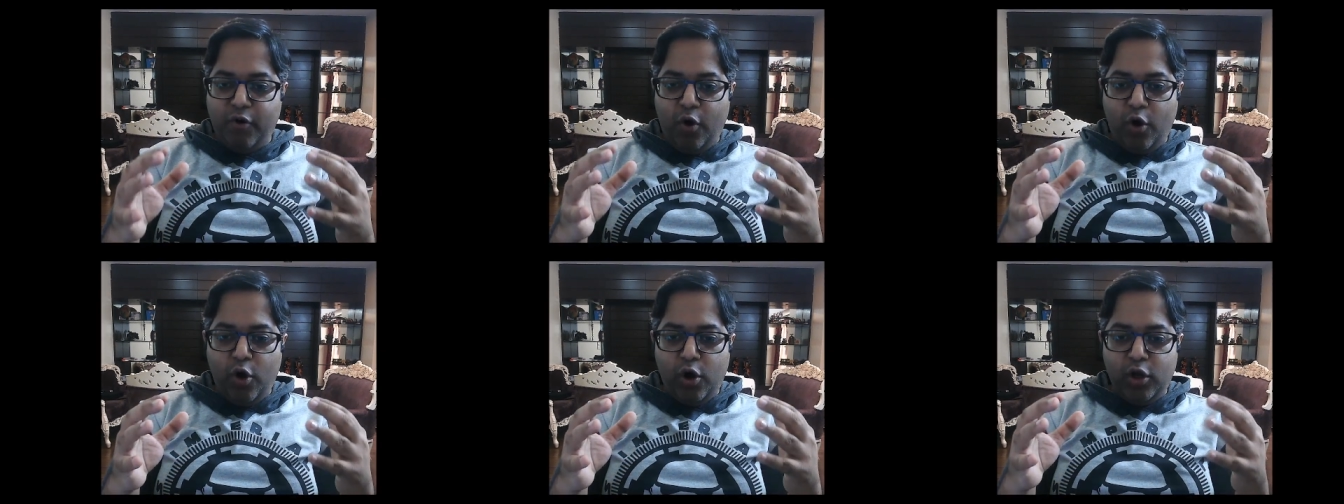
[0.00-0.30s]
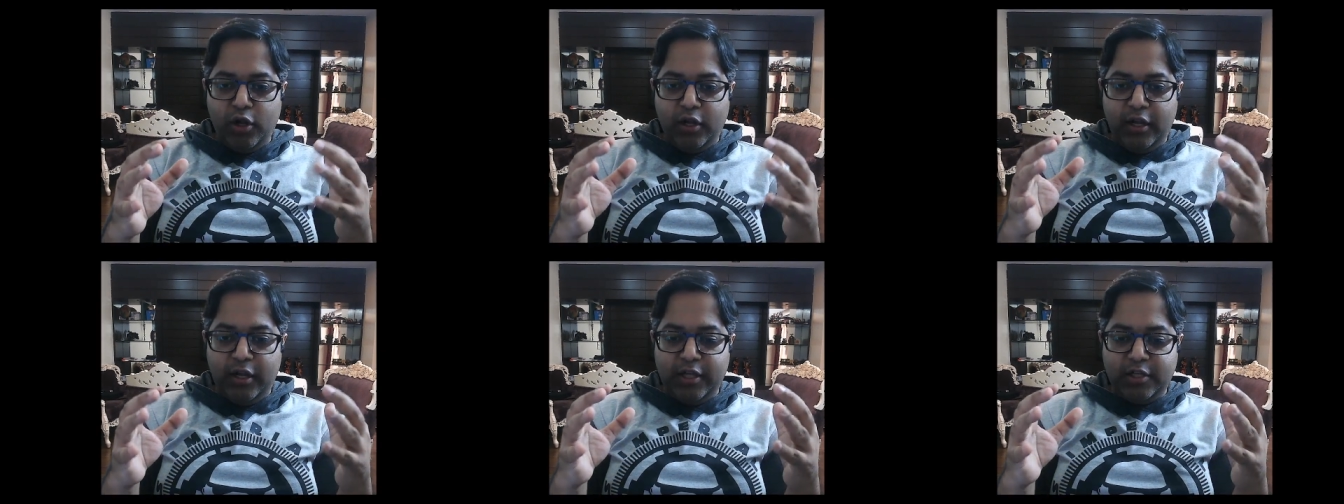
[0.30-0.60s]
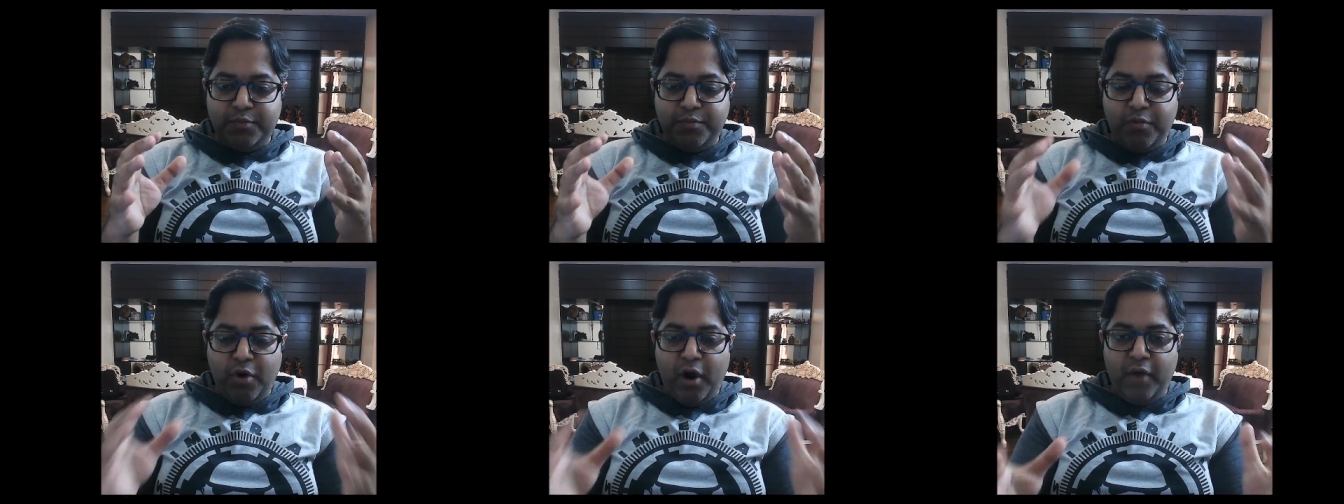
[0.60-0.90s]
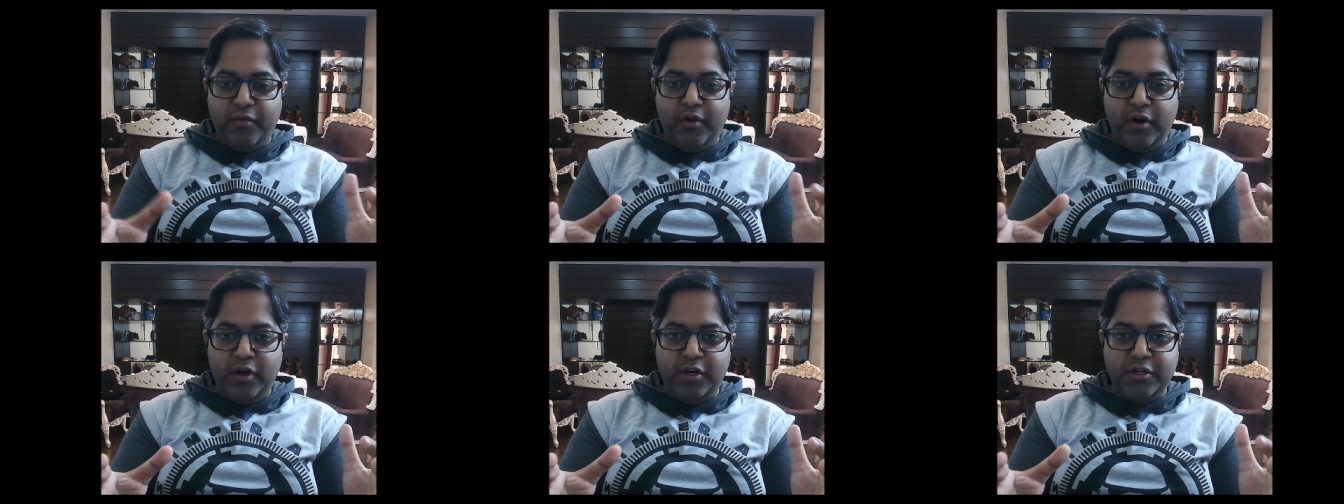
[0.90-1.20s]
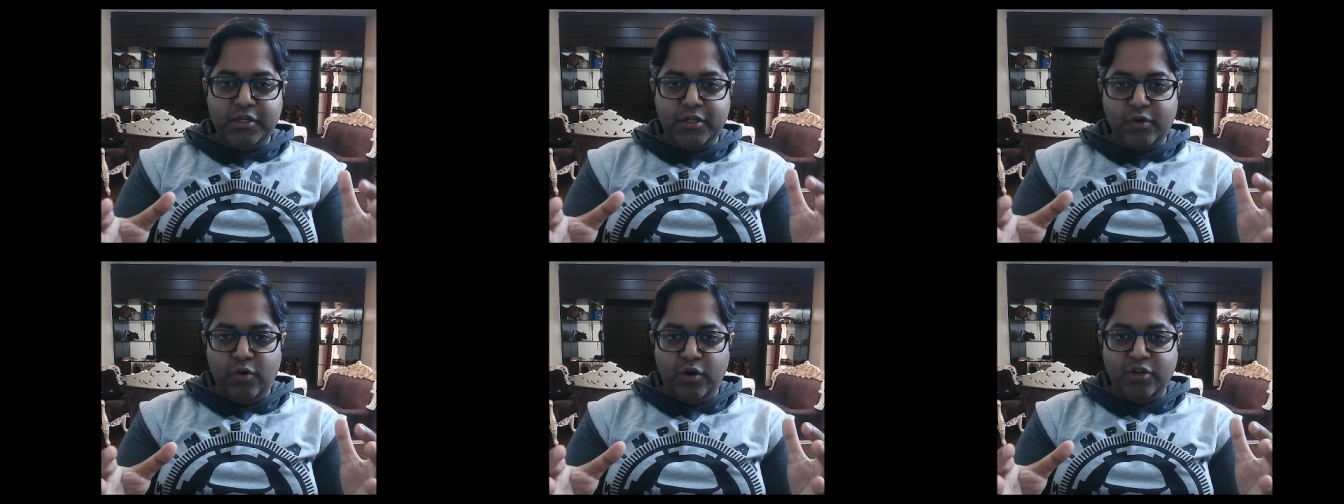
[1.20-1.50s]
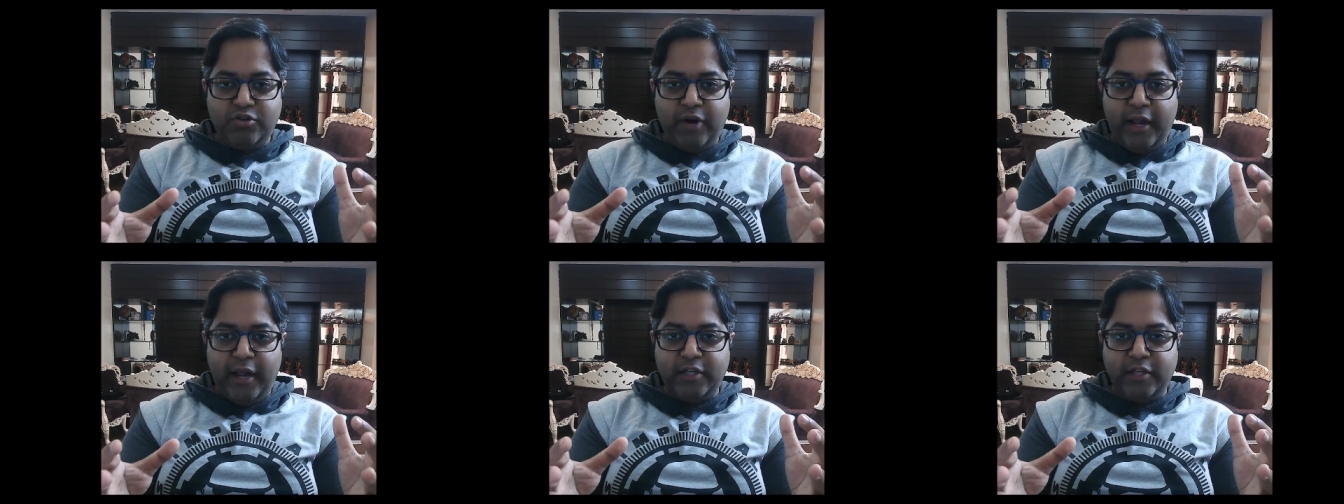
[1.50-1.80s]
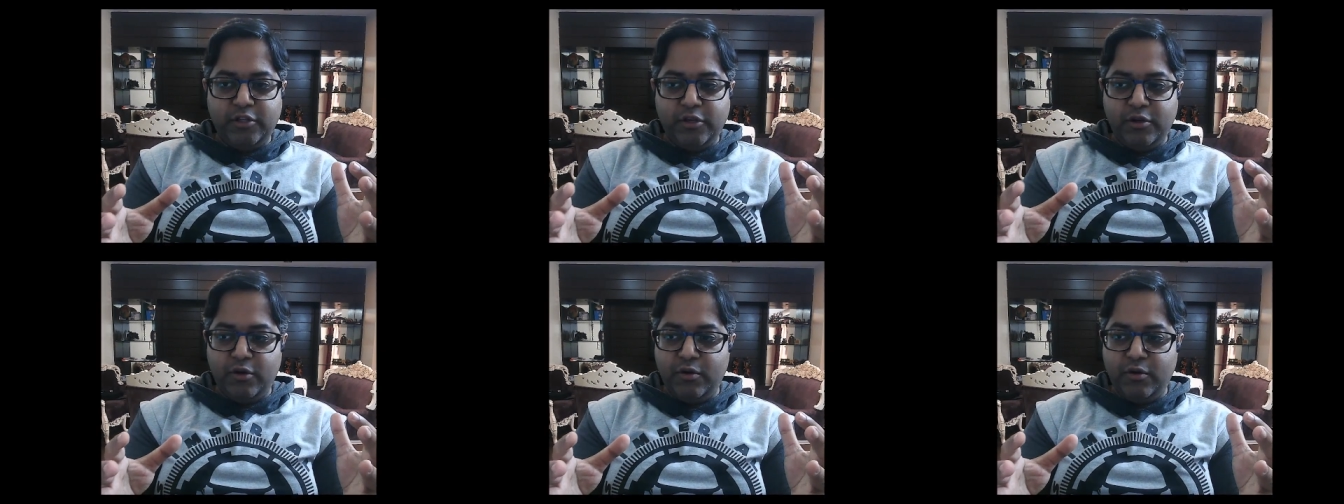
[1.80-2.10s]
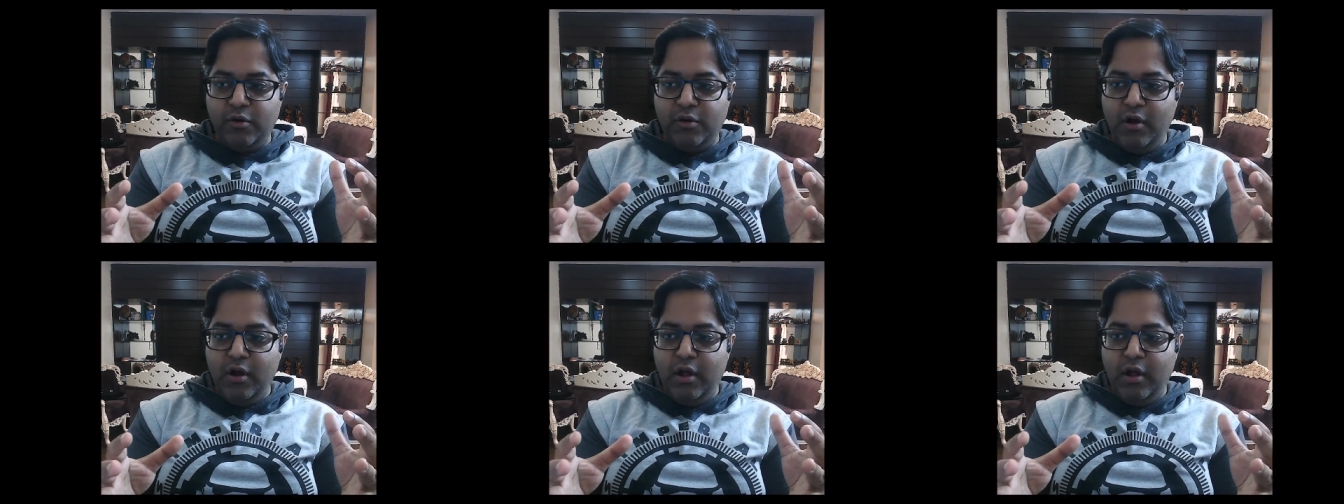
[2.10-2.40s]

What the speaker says: all his brothers who are trying to